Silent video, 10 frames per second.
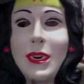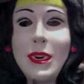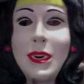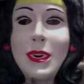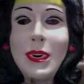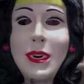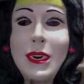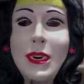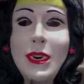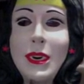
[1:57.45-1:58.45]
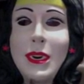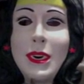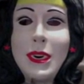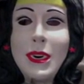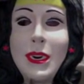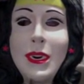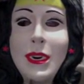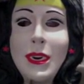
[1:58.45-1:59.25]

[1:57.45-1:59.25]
Nothing is said.